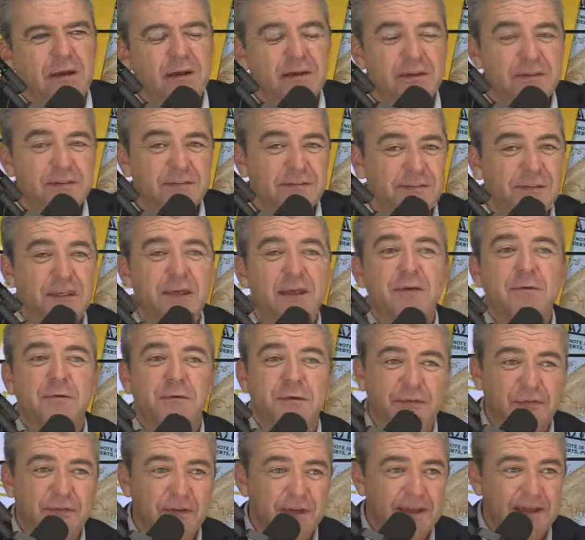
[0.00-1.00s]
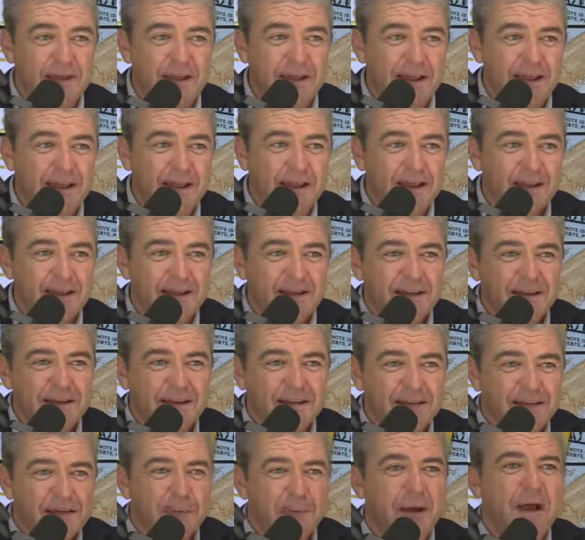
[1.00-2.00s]
I couldn't sell on a Sunday
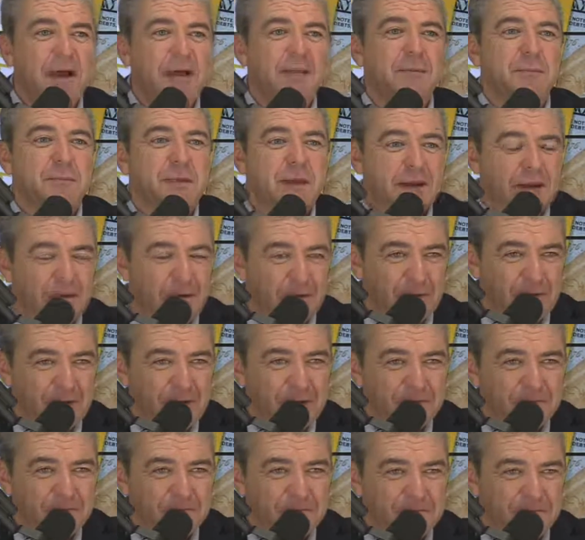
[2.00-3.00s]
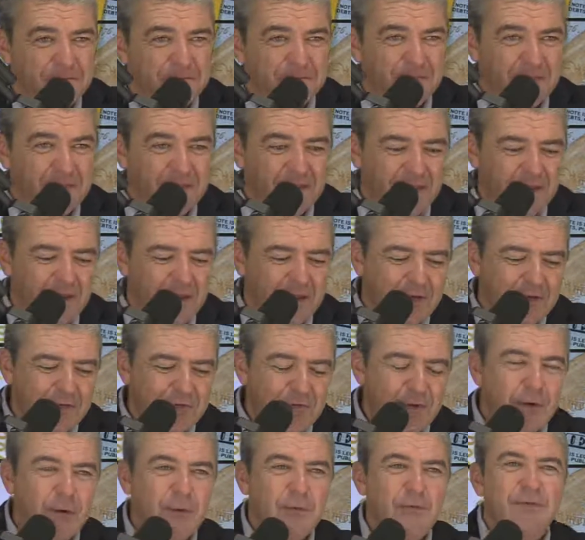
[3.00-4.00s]
to buy the Bitcoin.
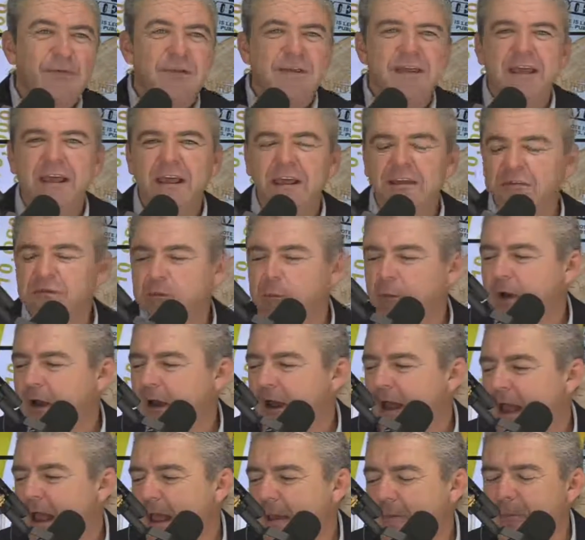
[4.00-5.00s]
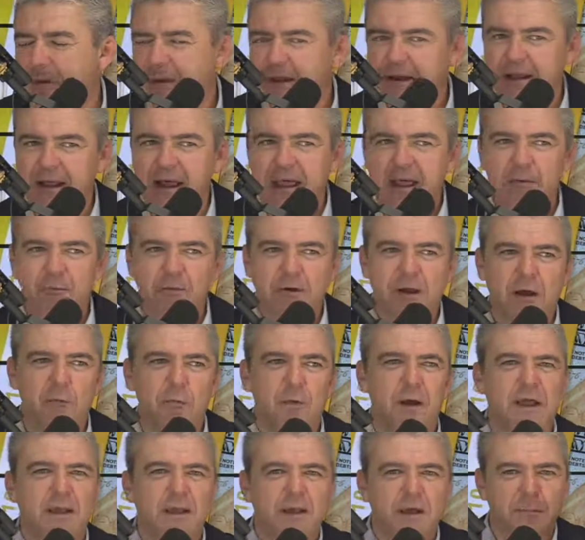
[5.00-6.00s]
So guess what happened today when I
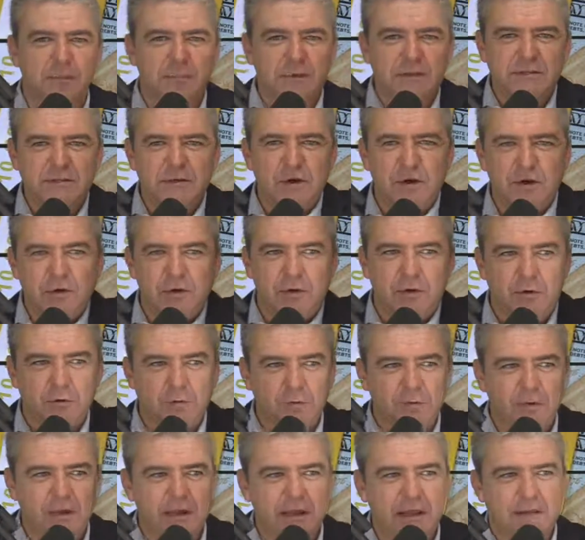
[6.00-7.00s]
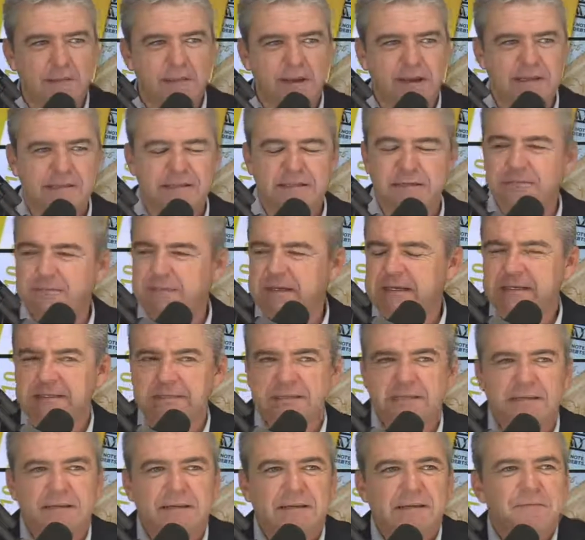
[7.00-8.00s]
wake up and turn on
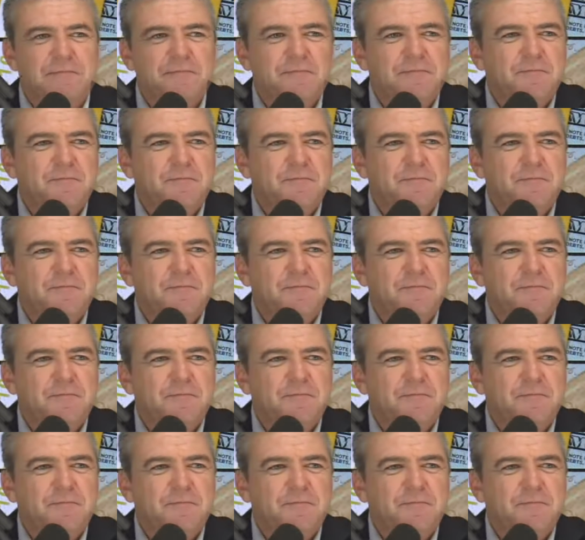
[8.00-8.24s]
MSNBC?